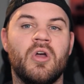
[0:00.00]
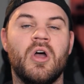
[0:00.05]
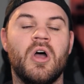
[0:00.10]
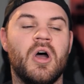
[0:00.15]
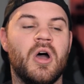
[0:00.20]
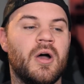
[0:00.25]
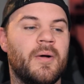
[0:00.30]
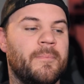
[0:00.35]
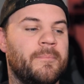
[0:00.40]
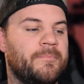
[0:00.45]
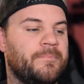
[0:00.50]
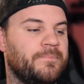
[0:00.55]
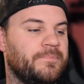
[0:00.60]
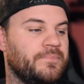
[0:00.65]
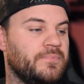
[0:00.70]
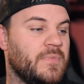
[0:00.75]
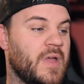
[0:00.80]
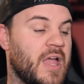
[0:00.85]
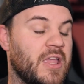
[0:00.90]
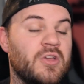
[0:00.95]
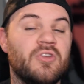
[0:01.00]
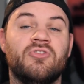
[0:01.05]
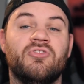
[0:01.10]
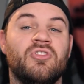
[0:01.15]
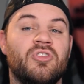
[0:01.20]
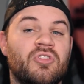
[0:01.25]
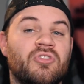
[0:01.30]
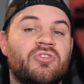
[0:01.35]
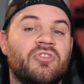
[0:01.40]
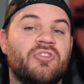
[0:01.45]
I used
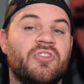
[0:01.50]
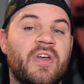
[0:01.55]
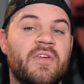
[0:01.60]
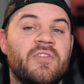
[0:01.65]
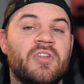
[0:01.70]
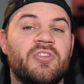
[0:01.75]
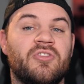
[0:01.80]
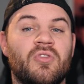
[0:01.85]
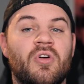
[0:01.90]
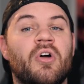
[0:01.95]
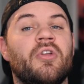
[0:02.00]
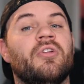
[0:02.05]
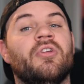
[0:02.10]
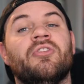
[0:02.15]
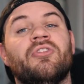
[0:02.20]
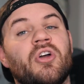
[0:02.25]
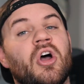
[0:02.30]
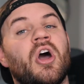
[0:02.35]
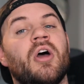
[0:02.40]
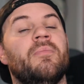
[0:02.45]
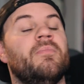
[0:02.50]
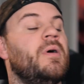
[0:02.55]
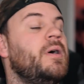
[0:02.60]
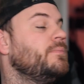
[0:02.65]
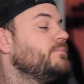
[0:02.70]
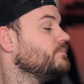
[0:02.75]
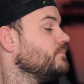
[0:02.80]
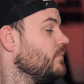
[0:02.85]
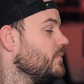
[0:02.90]
to use the 70 to 200 a ton, but